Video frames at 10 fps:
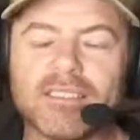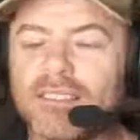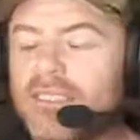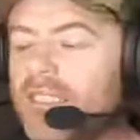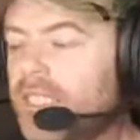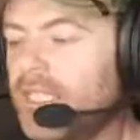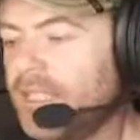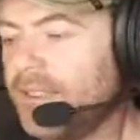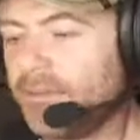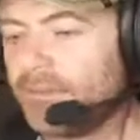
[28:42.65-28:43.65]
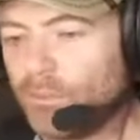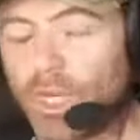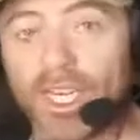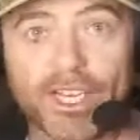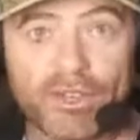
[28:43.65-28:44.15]
And
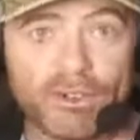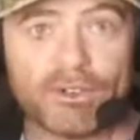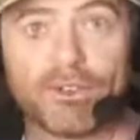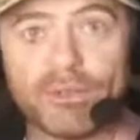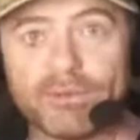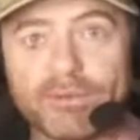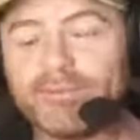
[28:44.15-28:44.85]
when I go through,